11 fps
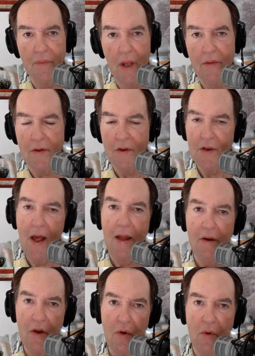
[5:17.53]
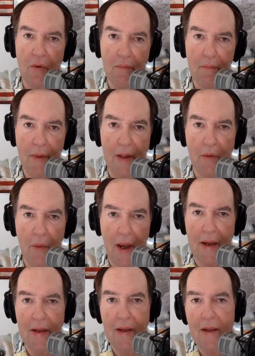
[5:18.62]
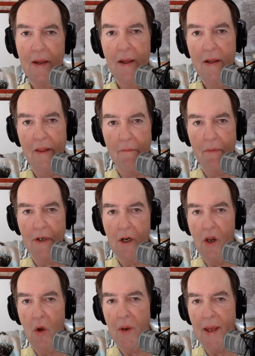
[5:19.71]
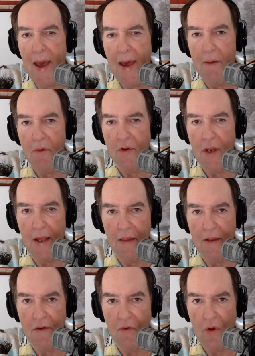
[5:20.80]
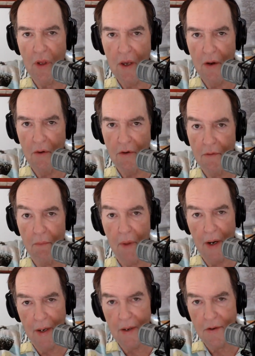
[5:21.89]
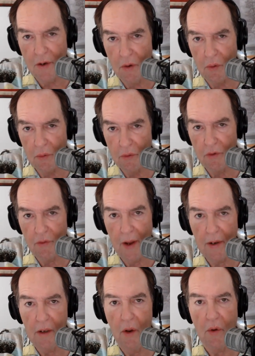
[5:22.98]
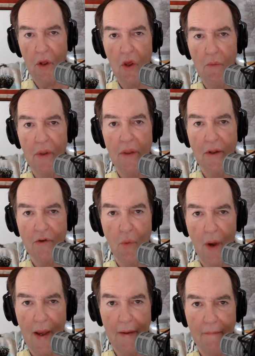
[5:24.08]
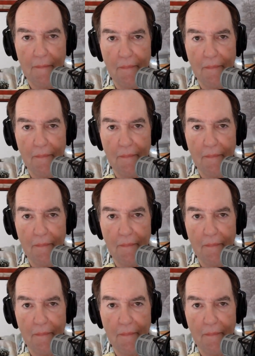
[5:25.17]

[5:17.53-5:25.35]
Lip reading: Now, this is not new, by the way. They've been cloning animals like this for years, but it is new to try to clone a human this way.